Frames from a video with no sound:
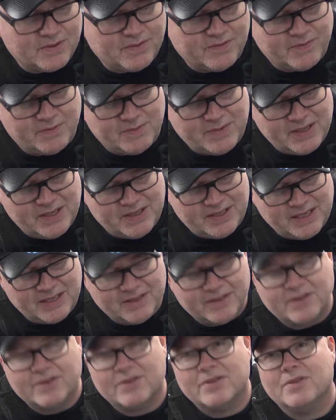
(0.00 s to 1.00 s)
from a
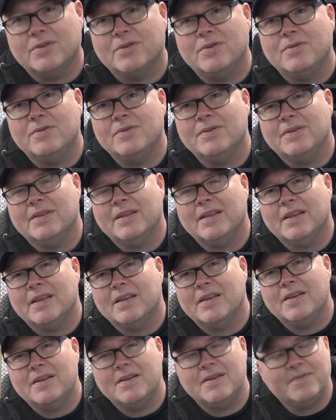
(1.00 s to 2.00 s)
Nintendo store,
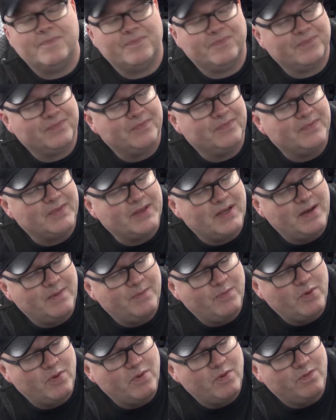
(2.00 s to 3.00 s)
I
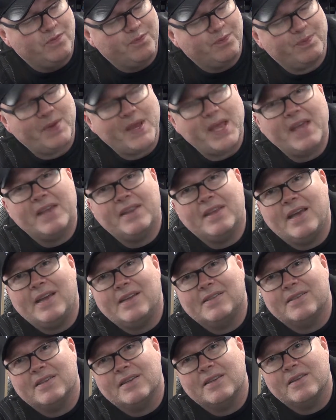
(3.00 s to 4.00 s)
bought
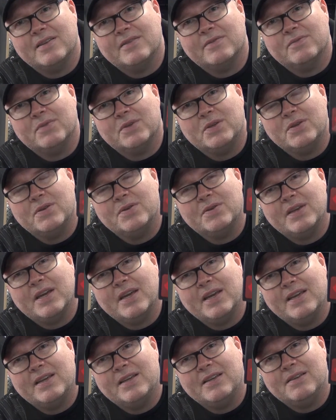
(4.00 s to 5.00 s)
Bayonetta, the
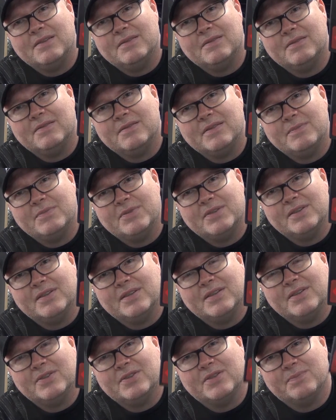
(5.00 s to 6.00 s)
UK limited
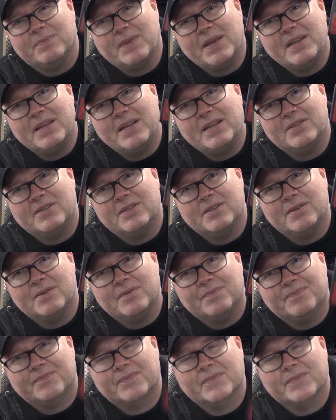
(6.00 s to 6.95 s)
edition, Bayonetta 2.